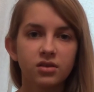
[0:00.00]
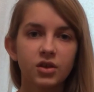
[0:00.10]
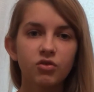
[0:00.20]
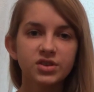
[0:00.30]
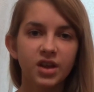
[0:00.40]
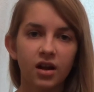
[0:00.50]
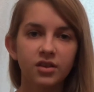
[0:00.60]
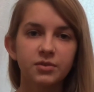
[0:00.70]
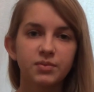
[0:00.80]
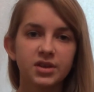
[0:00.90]
The
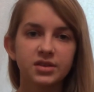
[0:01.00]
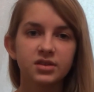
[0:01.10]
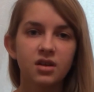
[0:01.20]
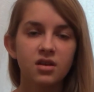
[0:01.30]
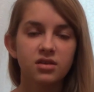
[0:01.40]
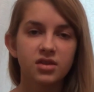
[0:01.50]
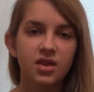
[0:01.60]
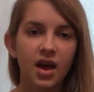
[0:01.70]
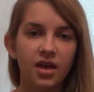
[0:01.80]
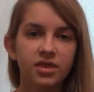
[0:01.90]
result means
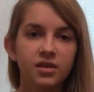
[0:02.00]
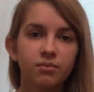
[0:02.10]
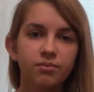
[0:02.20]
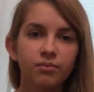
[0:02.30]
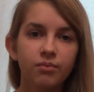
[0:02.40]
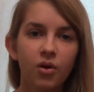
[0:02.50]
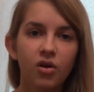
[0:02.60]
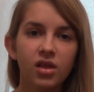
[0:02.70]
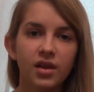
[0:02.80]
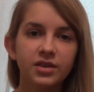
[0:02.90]
that
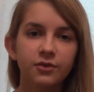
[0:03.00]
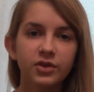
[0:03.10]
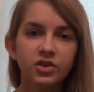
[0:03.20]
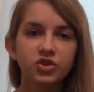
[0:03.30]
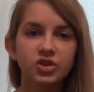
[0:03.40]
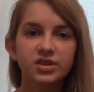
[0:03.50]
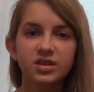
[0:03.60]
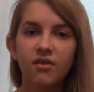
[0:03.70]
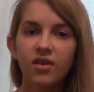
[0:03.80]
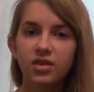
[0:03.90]
Poland finishes
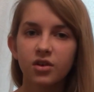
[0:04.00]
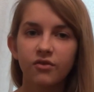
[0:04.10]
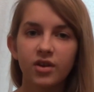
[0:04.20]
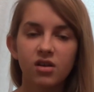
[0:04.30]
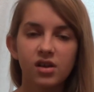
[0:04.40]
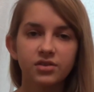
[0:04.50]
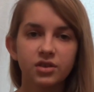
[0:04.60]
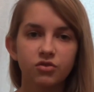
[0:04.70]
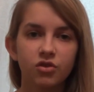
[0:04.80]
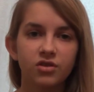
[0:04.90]
7th overall in
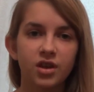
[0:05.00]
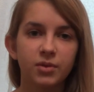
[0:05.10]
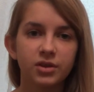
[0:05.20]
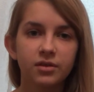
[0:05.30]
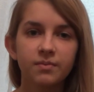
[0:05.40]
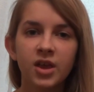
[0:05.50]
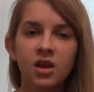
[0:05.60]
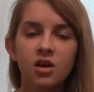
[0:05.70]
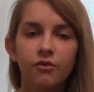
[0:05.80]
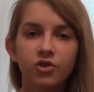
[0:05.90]
the tournament.
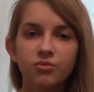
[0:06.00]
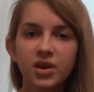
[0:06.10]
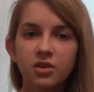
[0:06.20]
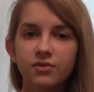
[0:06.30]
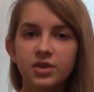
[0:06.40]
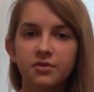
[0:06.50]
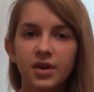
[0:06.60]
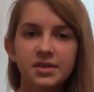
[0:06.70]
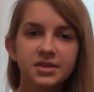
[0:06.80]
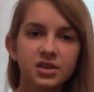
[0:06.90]
For many of the
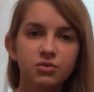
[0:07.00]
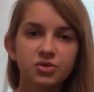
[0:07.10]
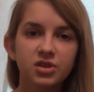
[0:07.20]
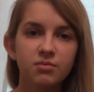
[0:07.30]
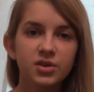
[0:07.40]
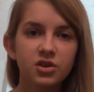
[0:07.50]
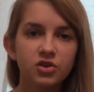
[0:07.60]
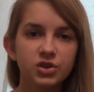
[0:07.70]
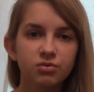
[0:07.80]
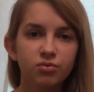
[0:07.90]
fans, it was a
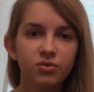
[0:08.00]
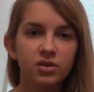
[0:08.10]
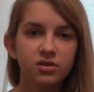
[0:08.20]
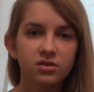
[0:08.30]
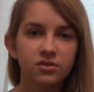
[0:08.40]
bittersweet